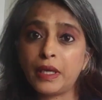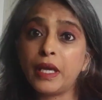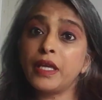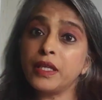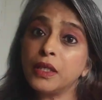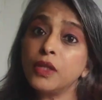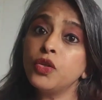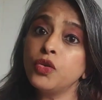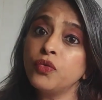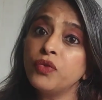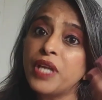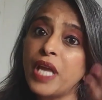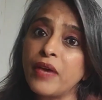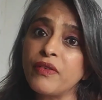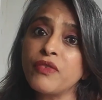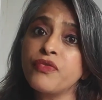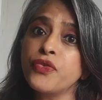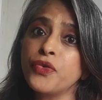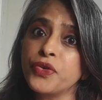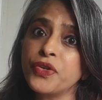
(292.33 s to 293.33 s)
and you will
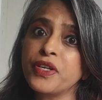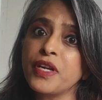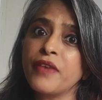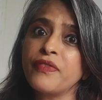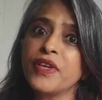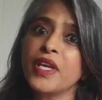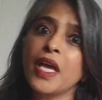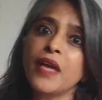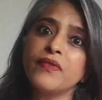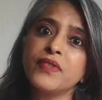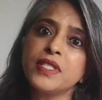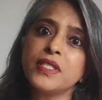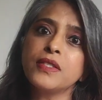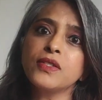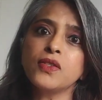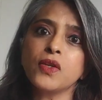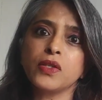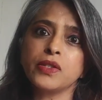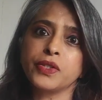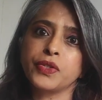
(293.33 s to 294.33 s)
have a photographic
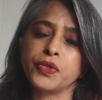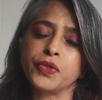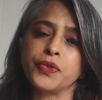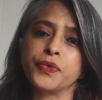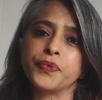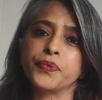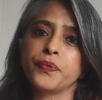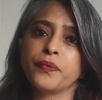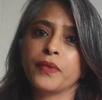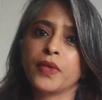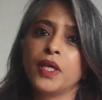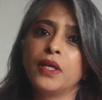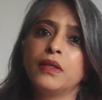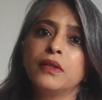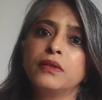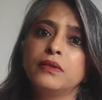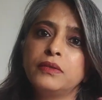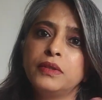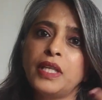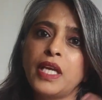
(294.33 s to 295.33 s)
evidence also,
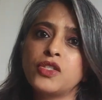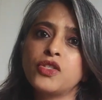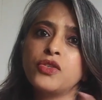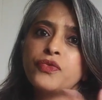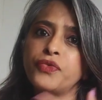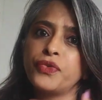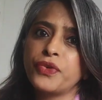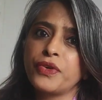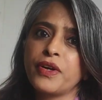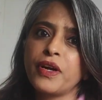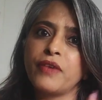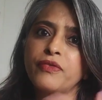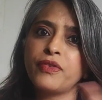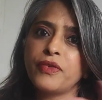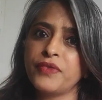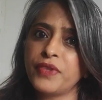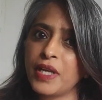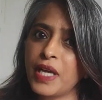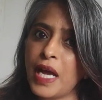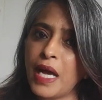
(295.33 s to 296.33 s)
the actual photograph
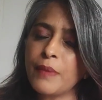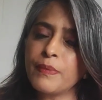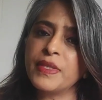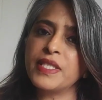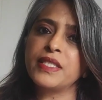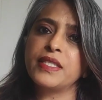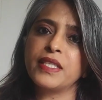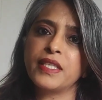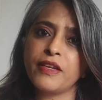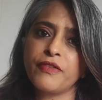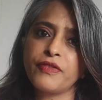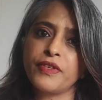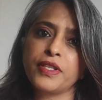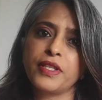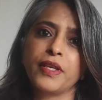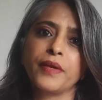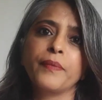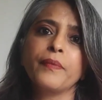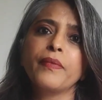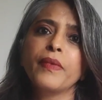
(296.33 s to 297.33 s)
of the garments and
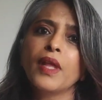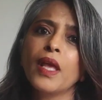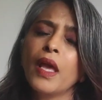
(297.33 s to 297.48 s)
everything.